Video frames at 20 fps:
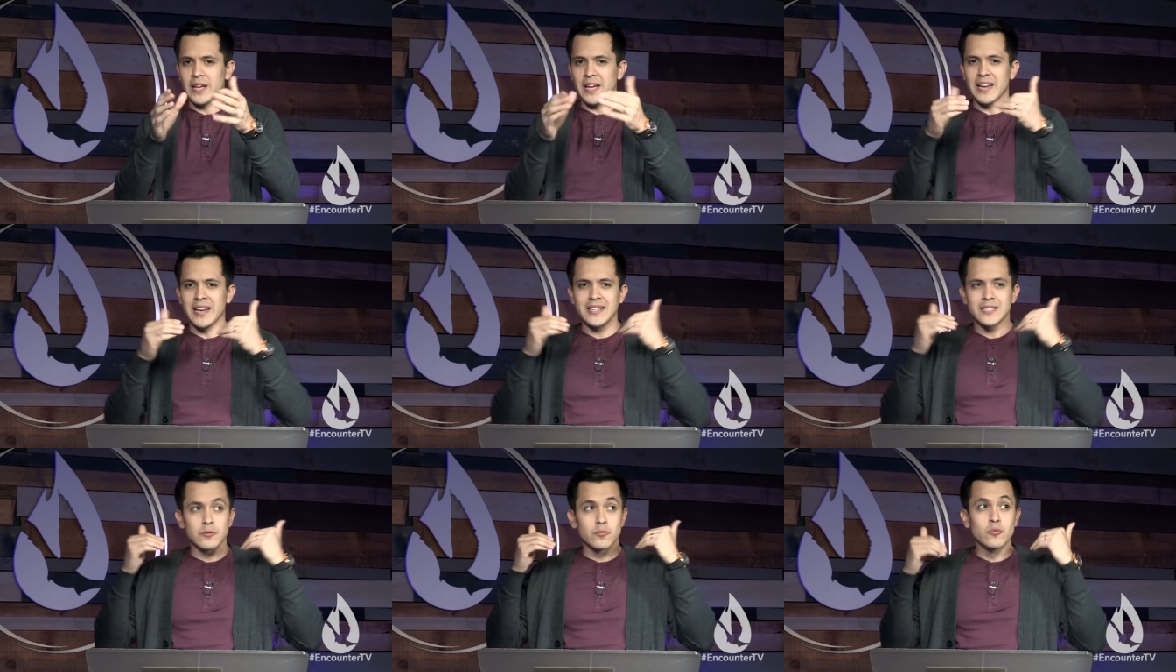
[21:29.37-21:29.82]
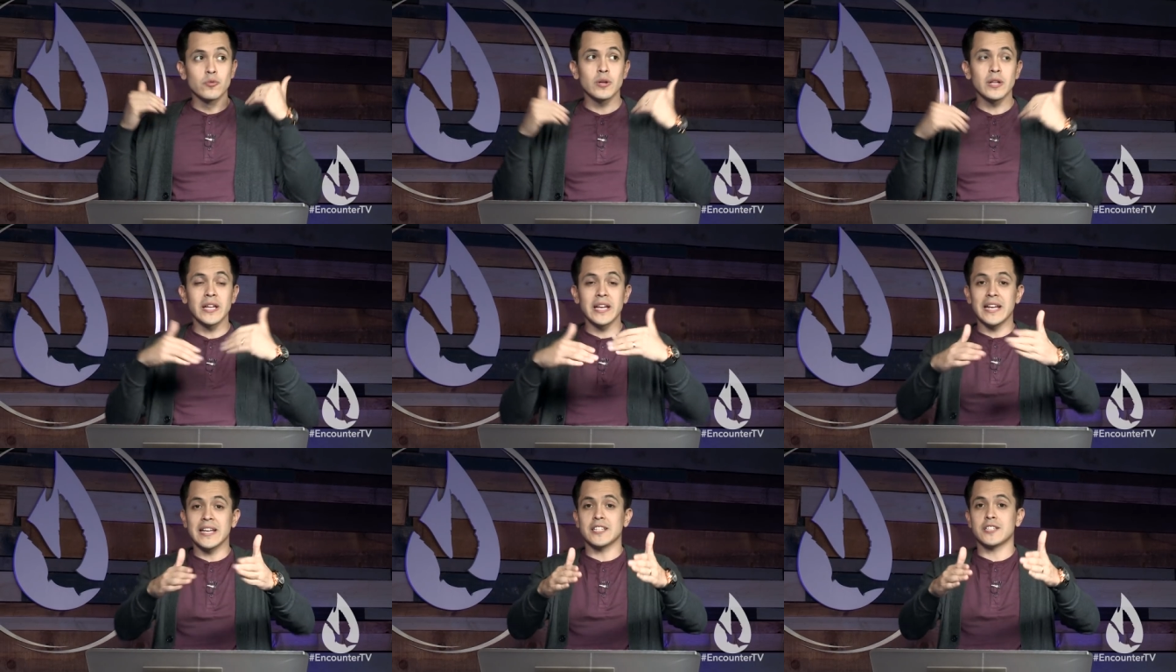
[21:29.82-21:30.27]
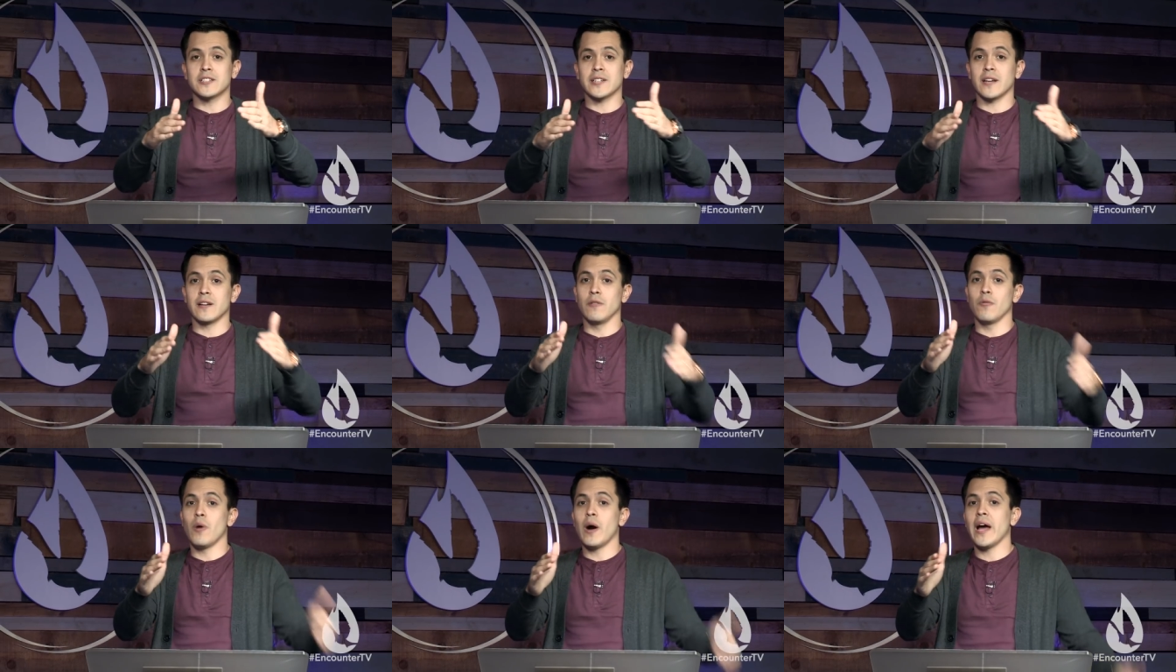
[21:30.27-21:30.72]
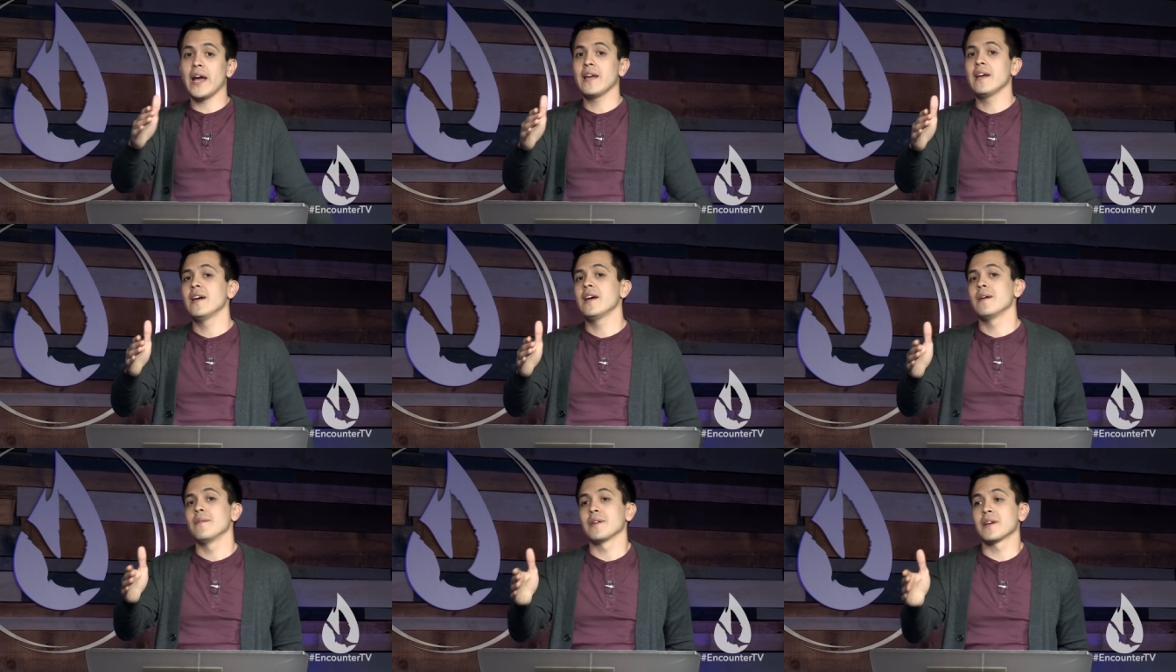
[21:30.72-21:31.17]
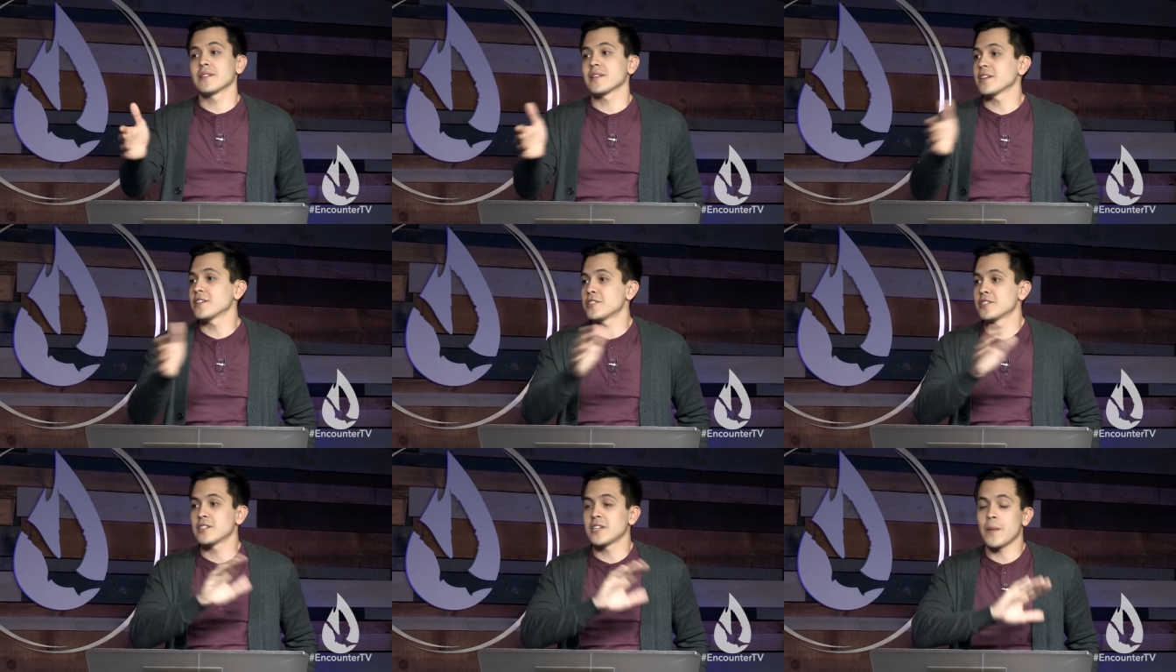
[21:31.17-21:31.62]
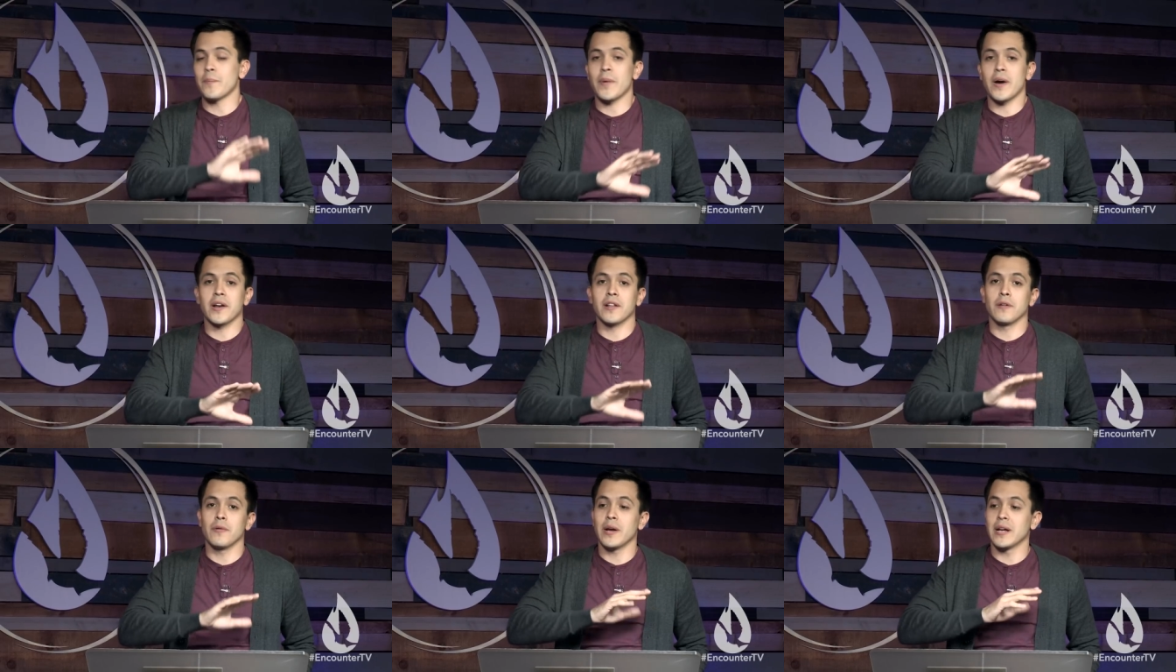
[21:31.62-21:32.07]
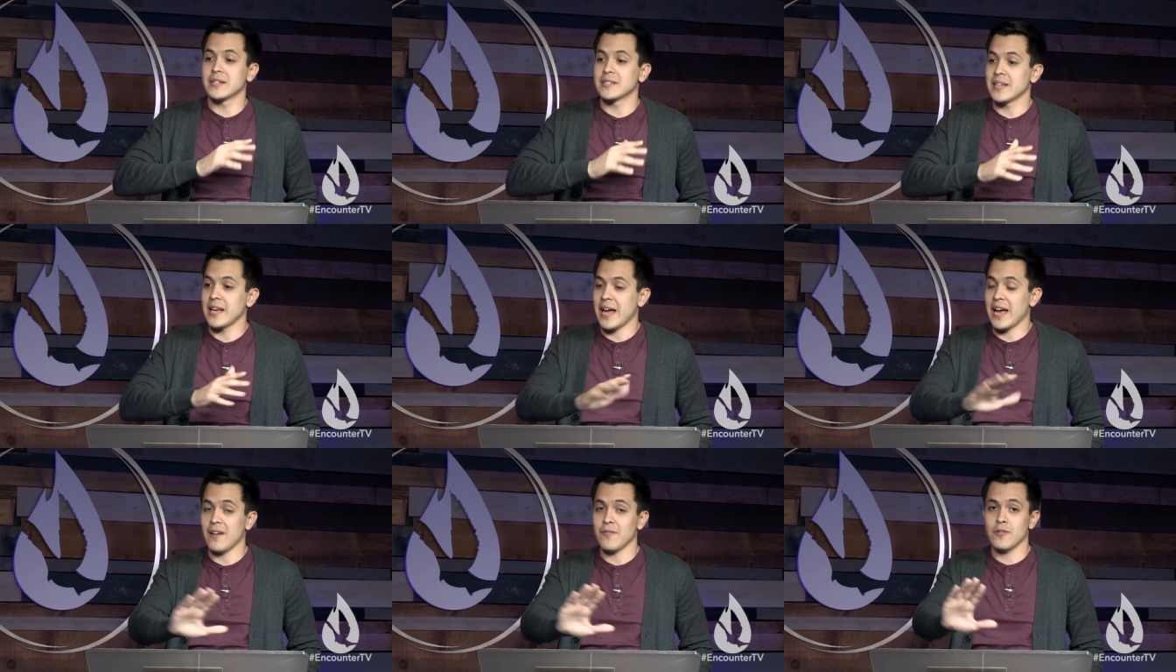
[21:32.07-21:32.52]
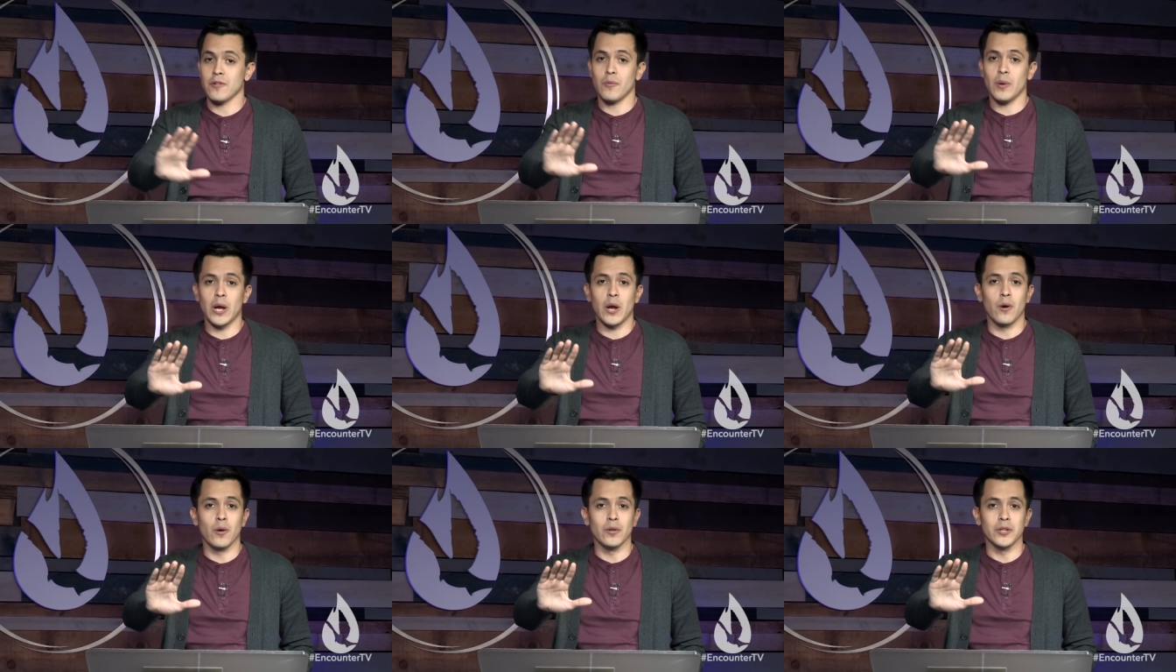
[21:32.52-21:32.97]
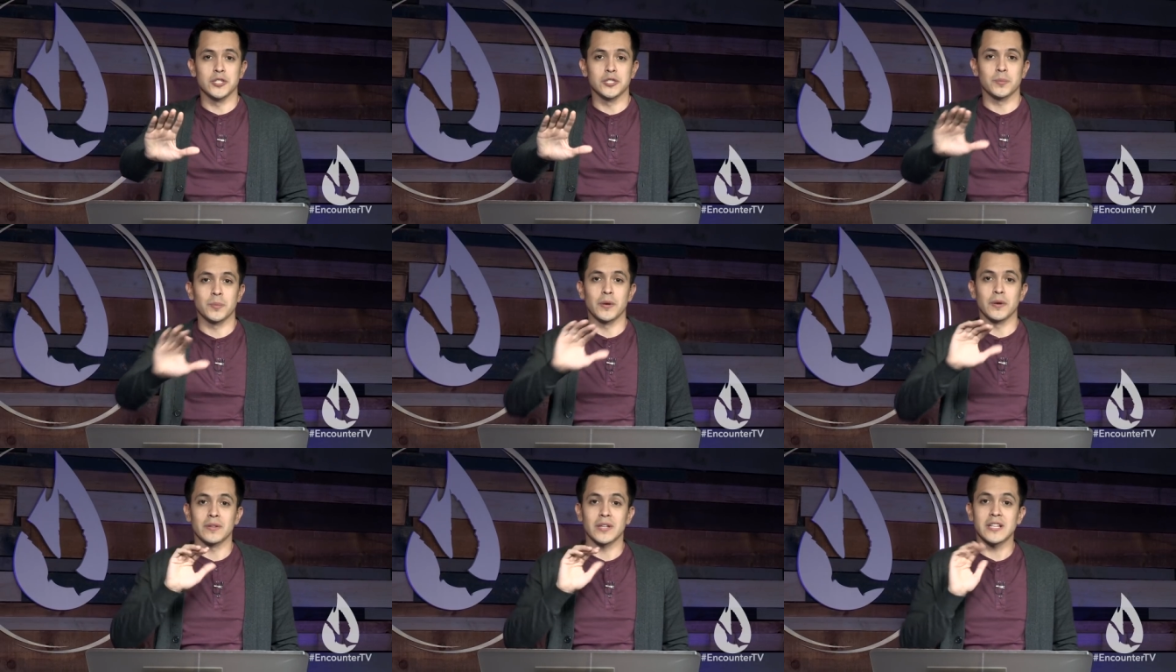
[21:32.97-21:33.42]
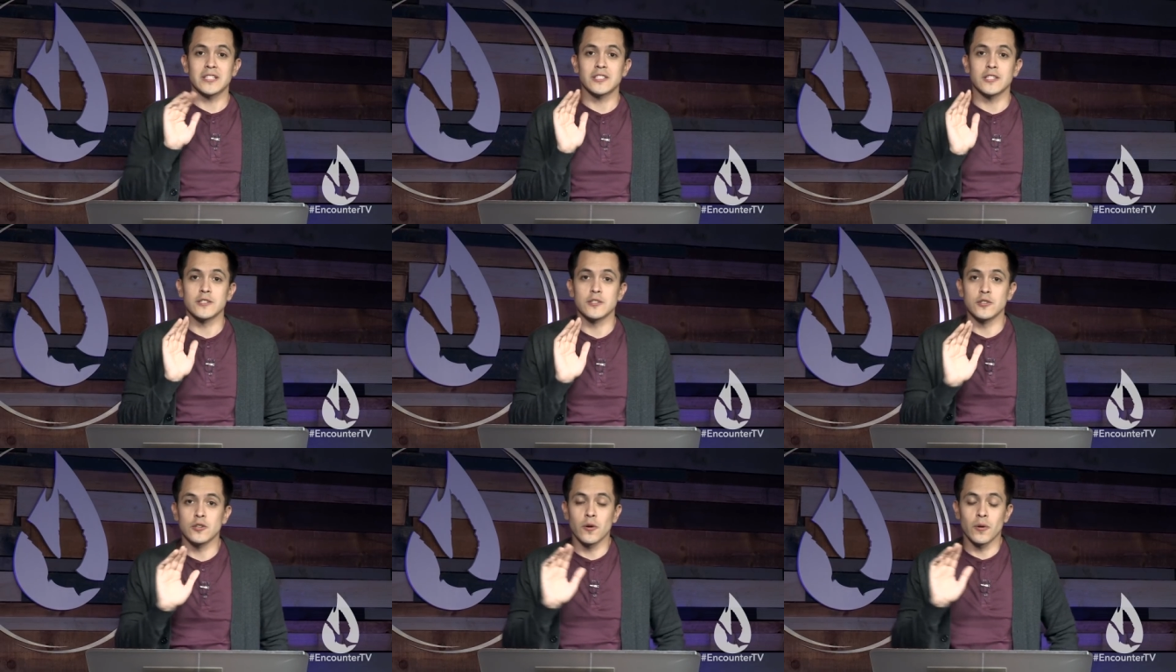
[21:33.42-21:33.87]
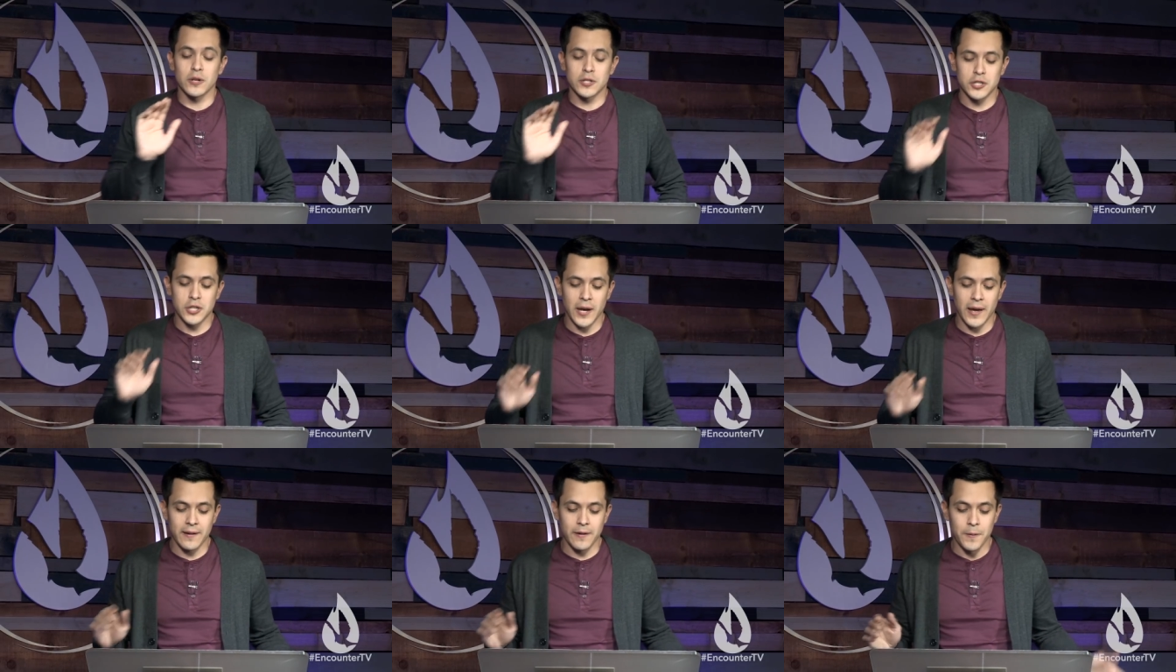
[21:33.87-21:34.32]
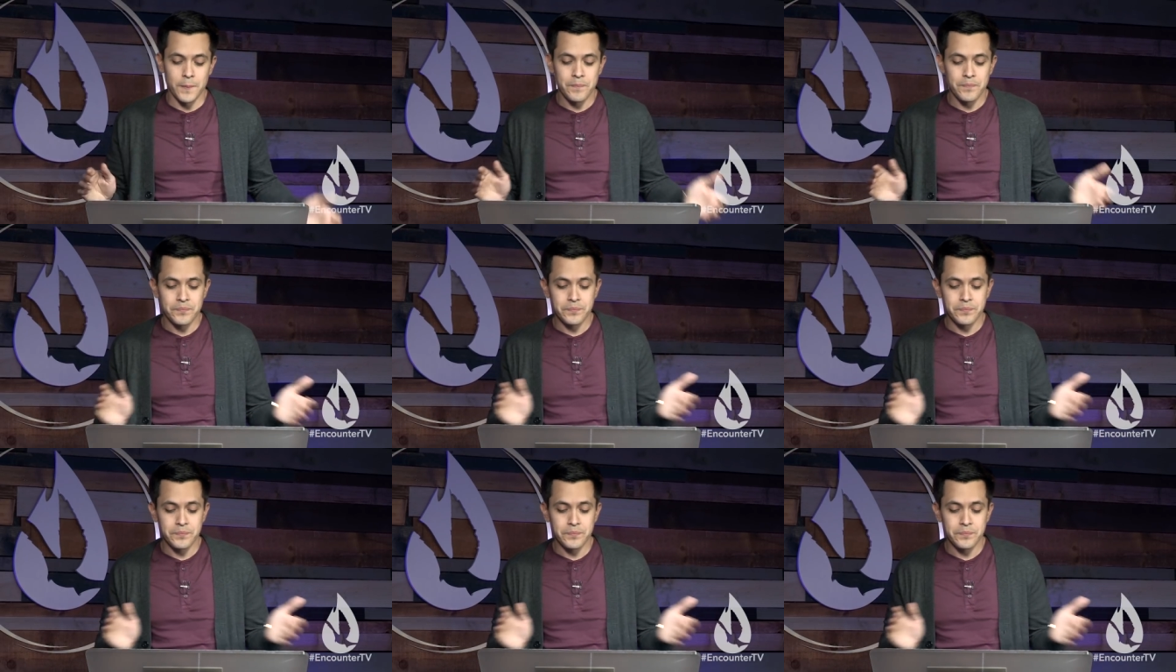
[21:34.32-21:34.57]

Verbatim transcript: And it's really His channel. Why? Because I just step out of the way and say, Have your way, Holy Spirit. This is your channel.